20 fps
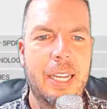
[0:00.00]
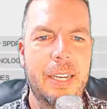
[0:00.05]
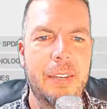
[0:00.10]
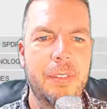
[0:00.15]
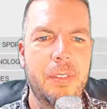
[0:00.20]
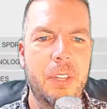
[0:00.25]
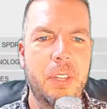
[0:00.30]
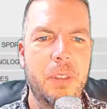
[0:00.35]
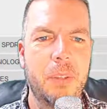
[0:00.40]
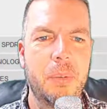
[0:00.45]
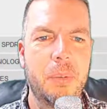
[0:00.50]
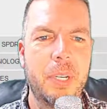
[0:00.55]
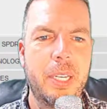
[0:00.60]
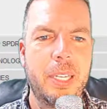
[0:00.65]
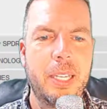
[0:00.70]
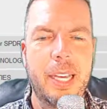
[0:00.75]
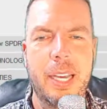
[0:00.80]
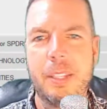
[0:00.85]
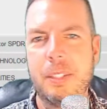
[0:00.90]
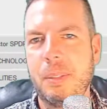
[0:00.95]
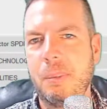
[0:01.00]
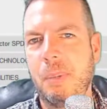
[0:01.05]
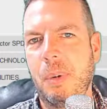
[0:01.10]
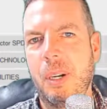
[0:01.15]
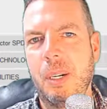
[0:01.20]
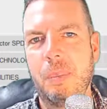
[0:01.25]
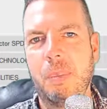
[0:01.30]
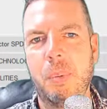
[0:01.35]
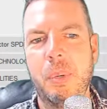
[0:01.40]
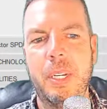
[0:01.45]
of the 3,000
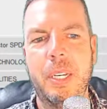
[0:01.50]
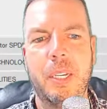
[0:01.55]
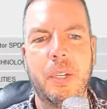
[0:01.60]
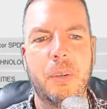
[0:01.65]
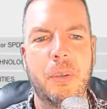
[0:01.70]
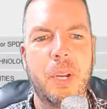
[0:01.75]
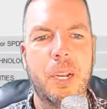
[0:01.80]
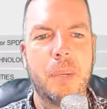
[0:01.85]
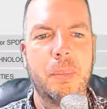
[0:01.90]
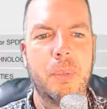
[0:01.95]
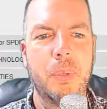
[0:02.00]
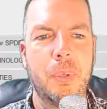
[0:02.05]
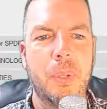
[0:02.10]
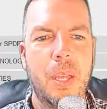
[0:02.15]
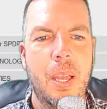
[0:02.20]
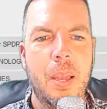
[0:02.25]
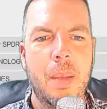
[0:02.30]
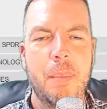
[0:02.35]
mark. Pretty incredible.